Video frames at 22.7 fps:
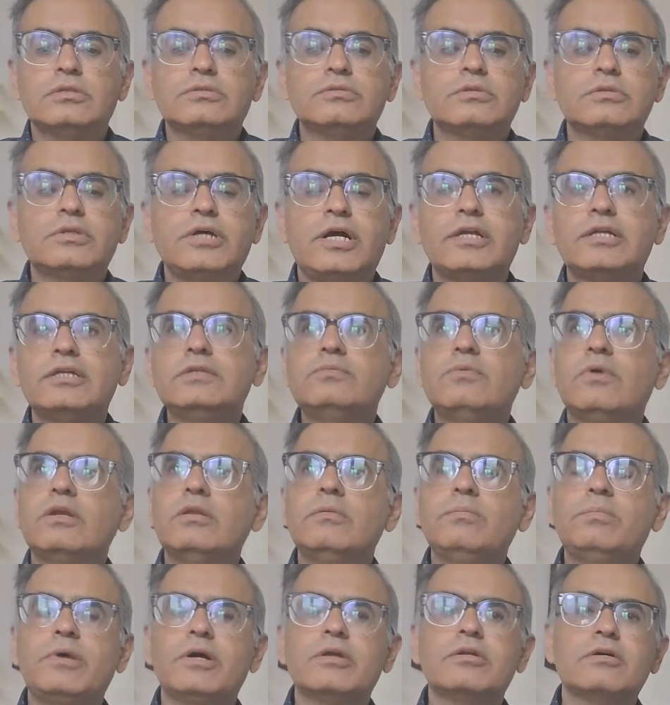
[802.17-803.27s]
So that is
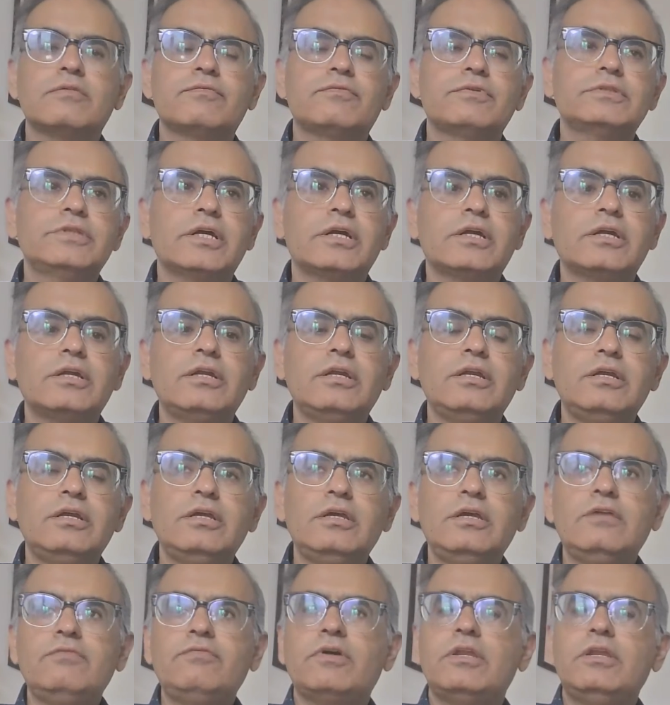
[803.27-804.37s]
one part of it.
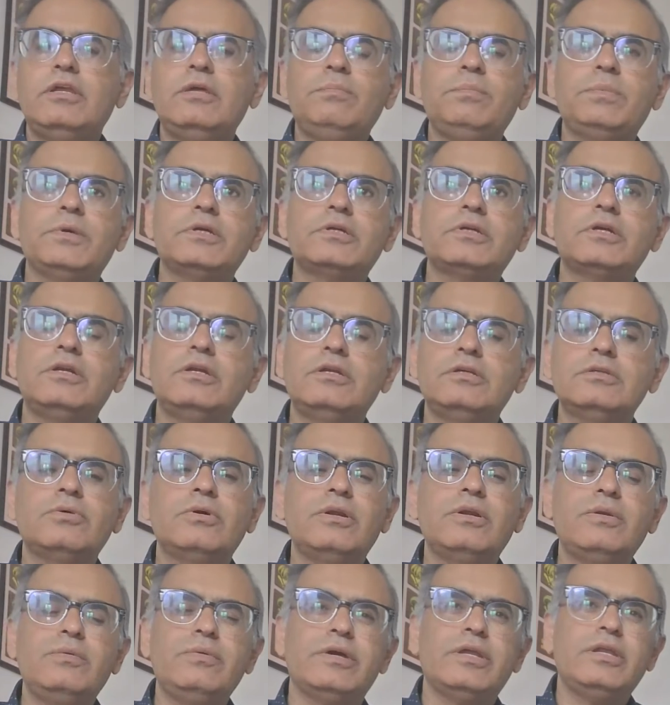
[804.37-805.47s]
Secondly, if any patient is
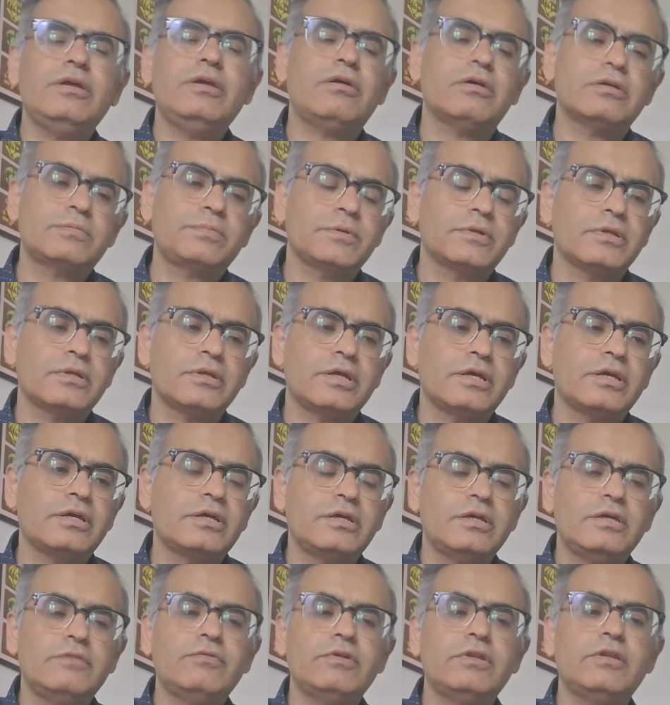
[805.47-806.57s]
going to any hospital, like
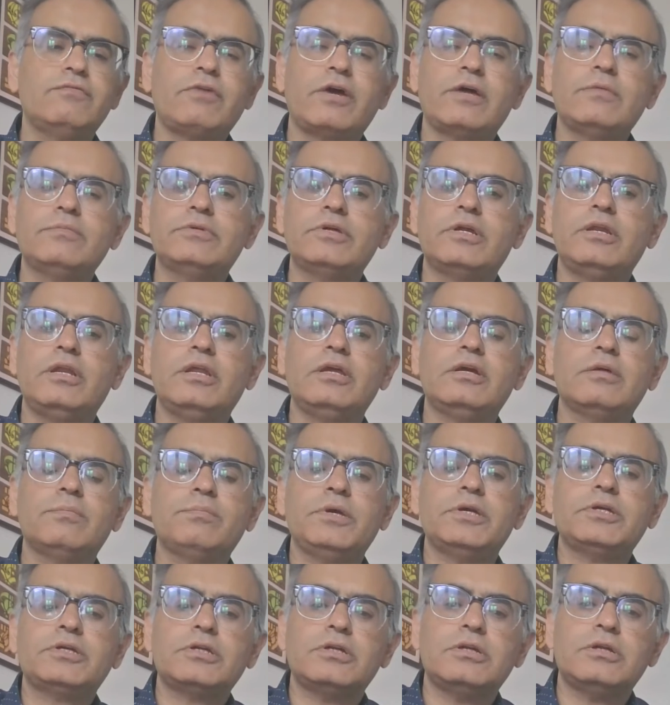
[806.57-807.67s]
even if I'm sending a
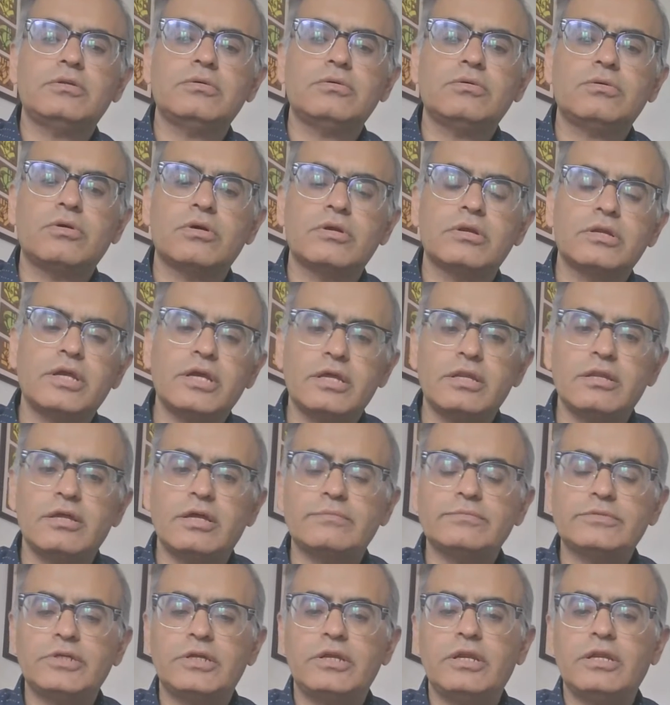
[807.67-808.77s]
patient to Cornell,
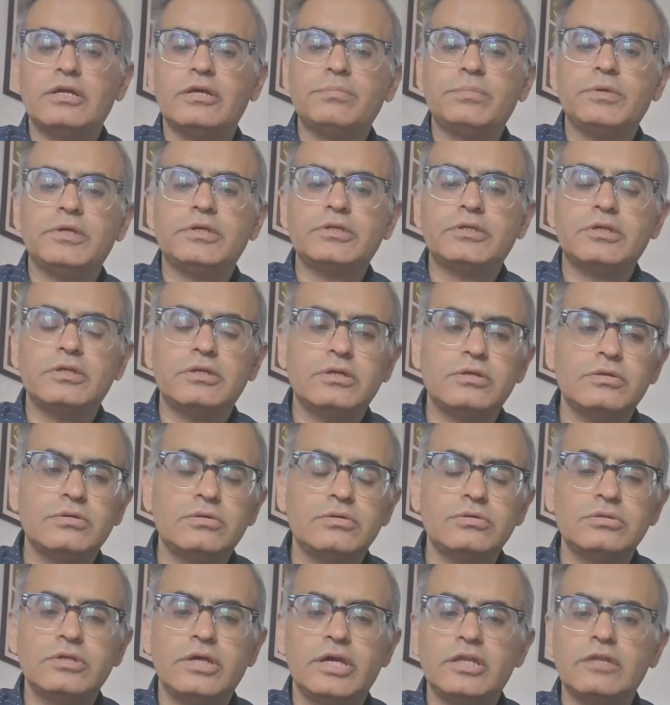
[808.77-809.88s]
I'm sending a patient
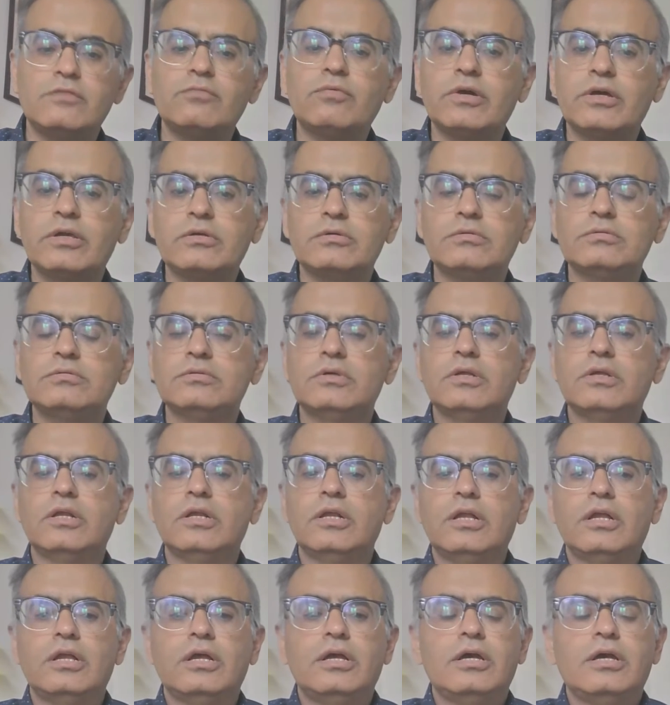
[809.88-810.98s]
to NYU,
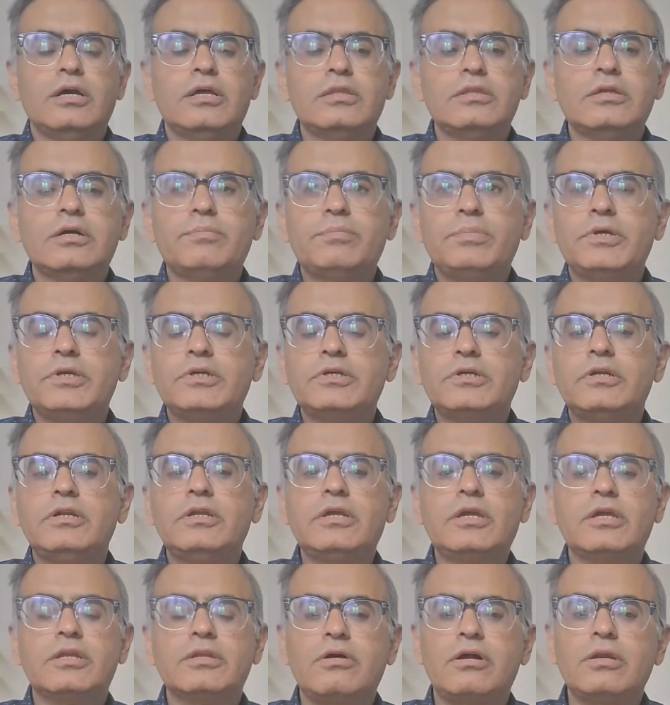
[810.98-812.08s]
the patient
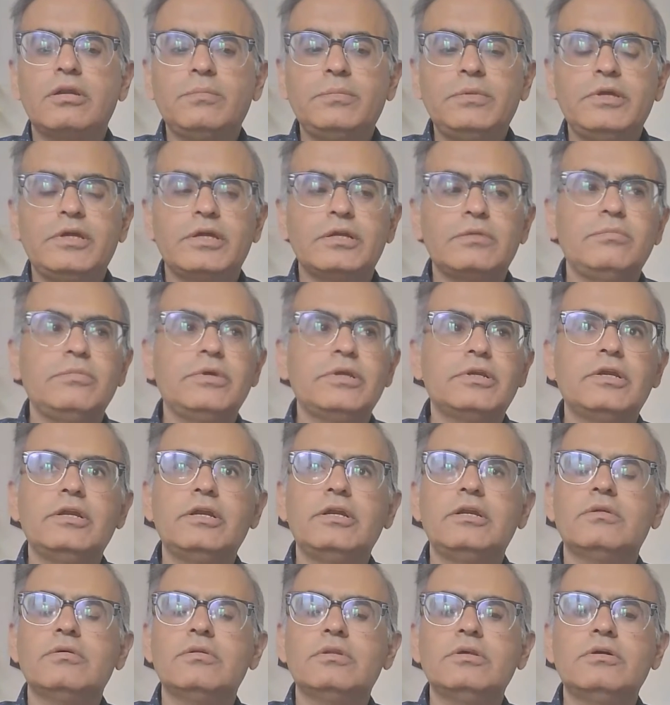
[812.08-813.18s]
cannot be admitted
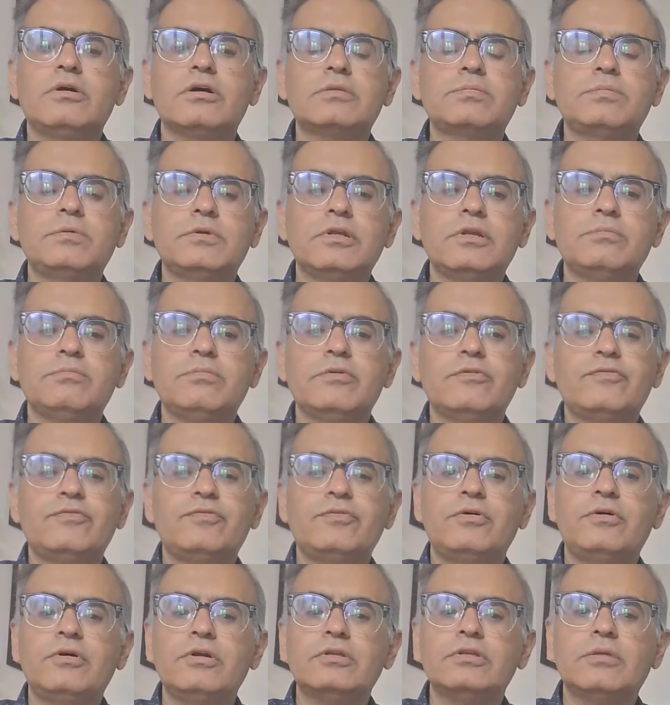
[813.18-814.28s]
into the hospital
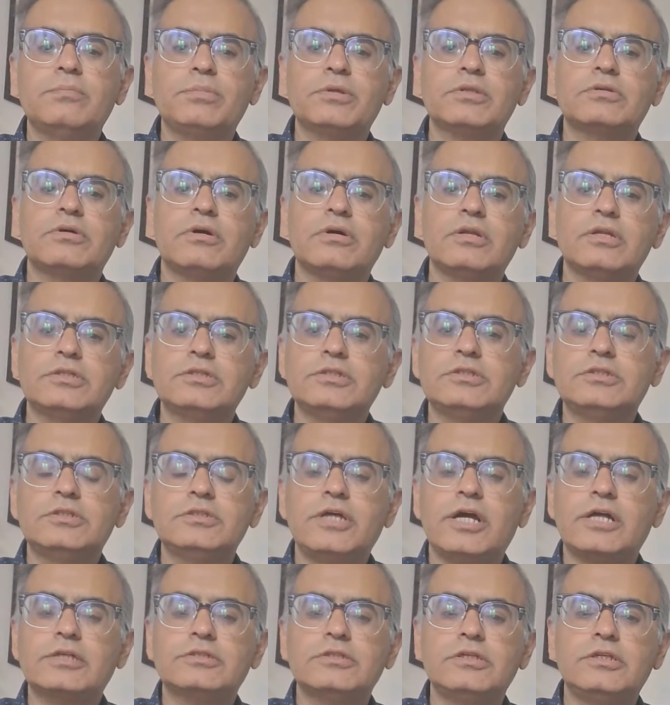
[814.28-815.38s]
before the pathologist has
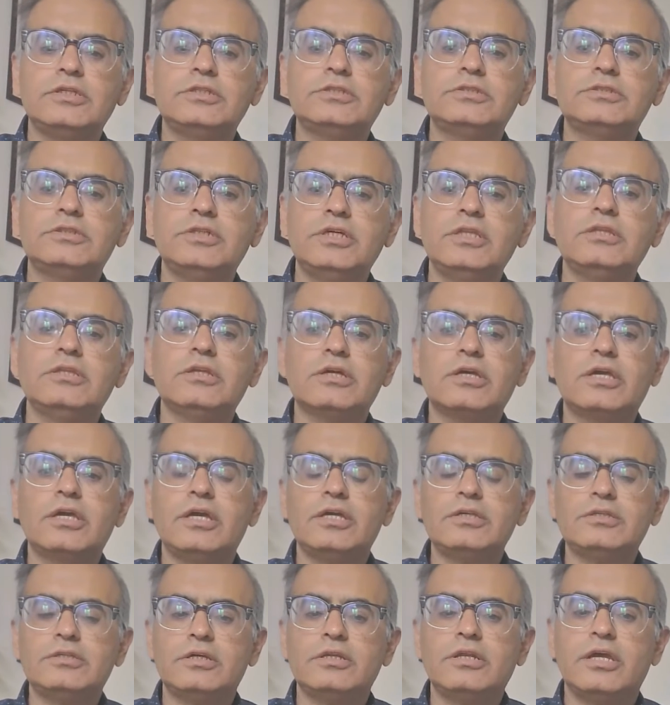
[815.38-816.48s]
actually seen the
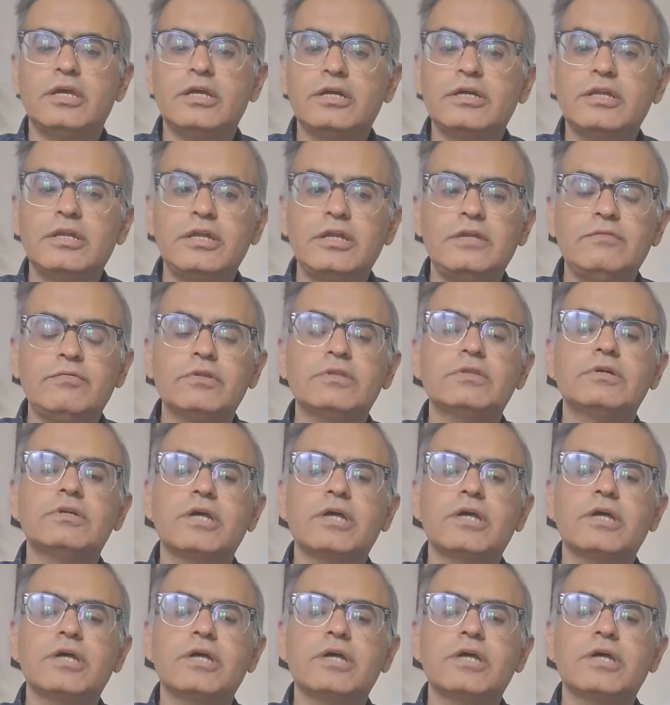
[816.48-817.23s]
case and agreed with the